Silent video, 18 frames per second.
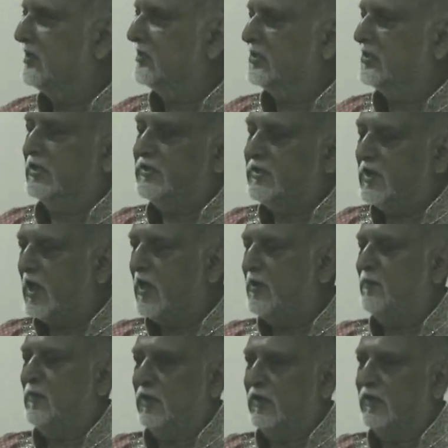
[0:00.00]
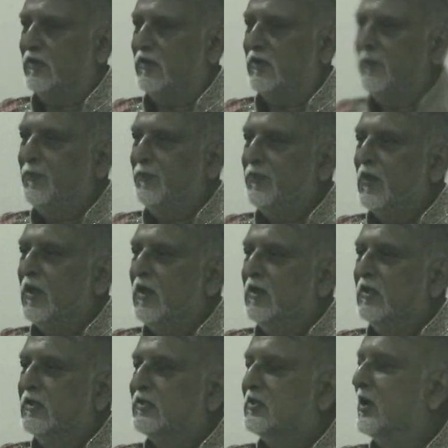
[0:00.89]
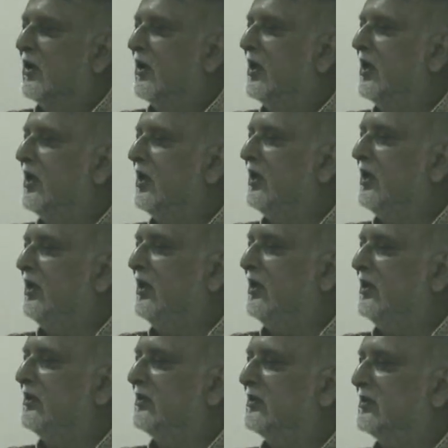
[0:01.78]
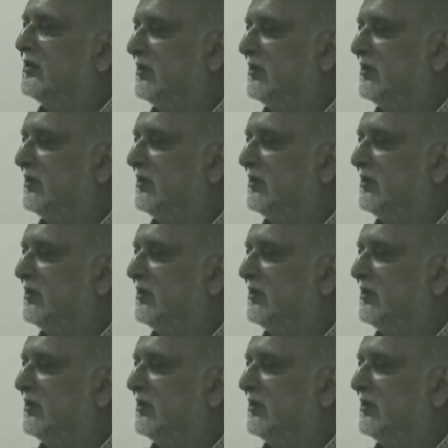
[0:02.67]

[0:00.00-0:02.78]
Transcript: it's a diamond. So he is